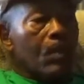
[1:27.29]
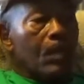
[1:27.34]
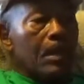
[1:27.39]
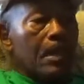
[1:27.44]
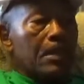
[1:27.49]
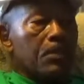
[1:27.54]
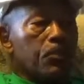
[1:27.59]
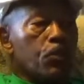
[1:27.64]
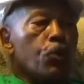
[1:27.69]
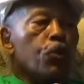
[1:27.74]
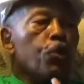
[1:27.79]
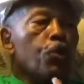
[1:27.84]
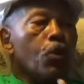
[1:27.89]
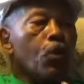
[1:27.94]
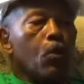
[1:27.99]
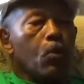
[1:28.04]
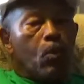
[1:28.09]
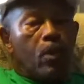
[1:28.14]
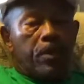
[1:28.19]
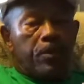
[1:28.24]
It's the
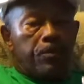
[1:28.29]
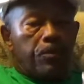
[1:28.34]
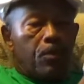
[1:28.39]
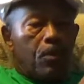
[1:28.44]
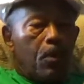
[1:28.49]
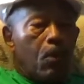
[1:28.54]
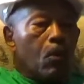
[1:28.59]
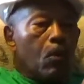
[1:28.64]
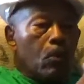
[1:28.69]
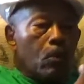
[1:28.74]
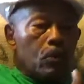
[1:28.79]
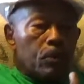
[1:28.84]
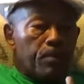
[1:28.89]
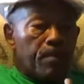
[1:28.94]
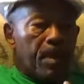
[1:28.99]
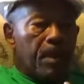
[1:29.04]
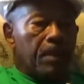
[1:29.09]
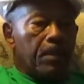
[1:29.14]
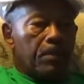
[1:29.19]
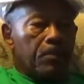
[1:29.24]
doorway to old
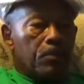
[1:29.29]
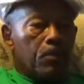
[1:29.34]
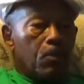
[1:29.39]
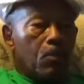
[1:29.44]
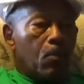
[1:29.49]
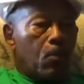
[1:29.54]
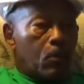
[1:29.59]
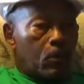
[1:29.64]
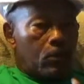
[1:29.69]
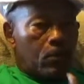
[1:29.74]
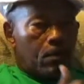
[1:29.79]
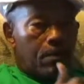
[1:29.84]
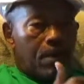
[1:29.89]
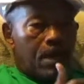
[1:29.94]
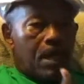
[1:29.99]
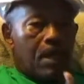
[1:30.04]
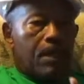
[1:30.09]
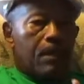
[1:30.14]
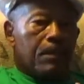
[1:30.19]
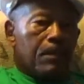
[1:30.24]
Spain, to
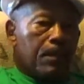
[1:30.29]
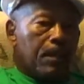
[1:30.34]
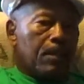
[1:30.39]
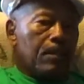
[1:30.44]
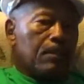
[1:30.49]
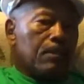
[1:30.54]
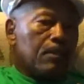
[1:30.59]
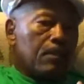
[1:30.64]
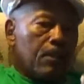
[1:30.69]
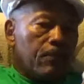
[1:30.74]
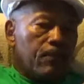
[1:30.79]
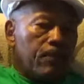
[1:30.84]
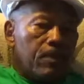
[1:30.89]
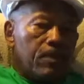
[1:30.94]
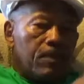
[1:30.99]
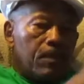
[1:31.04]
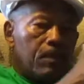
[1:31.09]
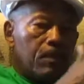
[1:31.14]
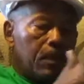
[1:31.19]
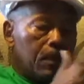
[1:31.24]
Cordoba and
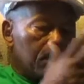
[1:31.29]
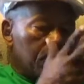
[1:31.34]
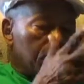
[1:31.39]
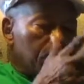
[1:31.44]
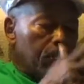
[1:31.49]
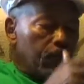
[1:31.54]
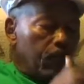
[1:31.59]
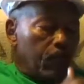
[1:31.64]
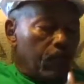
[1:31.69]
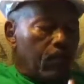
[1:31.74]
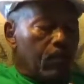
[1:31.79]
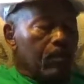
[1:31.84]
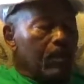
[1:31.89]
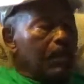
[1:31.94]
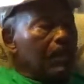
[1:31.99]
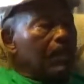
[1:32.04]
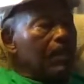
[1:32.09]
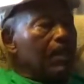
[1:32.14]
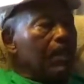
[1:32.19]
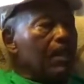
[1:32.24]
Seville and so forth.
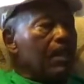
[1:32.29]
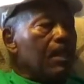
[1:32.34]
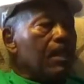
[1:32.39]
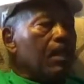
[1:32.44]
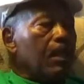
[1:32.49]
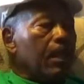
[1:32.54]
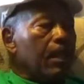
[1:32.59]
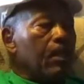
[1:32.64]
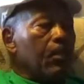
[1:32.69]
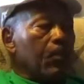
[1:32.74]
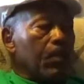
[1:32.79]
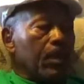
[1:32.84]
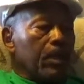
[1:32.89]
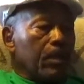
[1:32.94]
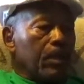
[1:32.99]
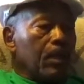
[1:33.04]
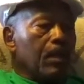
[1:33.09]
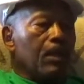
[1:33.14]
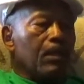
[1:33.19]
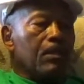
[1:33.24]

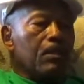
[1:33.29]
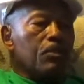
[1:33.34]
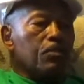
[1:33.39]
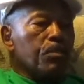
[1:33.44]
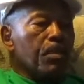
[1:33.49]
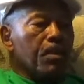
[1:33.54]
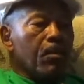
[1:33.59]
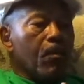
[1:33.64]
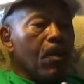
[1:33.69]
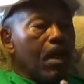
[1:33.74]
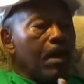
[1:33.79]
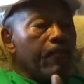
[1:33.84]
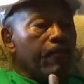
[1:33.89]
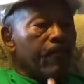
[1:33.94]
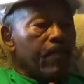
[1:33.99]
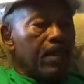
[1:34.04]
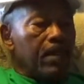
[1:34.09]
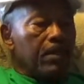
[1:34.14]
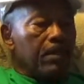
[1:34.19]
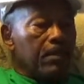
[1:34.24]
Anyway, uh, it's been
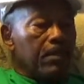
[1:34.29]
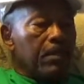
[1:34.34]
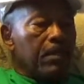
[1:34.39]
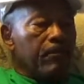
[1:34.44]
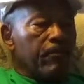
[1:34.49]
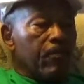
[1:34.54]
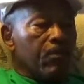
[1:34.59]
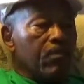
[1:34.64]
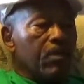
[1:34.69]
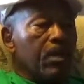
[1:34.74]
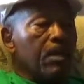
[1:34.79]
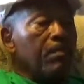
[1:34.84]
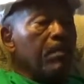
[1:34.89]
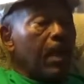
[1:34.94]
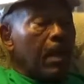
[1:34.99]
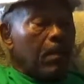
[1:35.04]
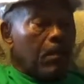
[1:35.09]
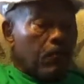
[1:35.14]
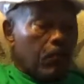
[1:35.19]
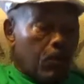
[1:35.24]
gratifying to hear from them,
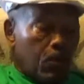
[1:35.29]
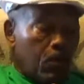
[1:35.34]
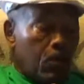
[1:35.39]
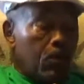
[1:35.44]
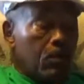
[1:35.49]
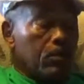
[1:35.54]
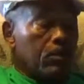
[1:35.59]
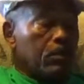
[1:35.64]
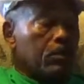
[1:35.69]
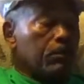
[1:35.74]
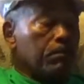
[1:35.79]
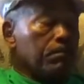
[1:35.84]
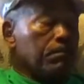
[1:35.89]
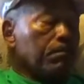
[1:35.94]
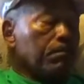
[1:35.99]
and of course,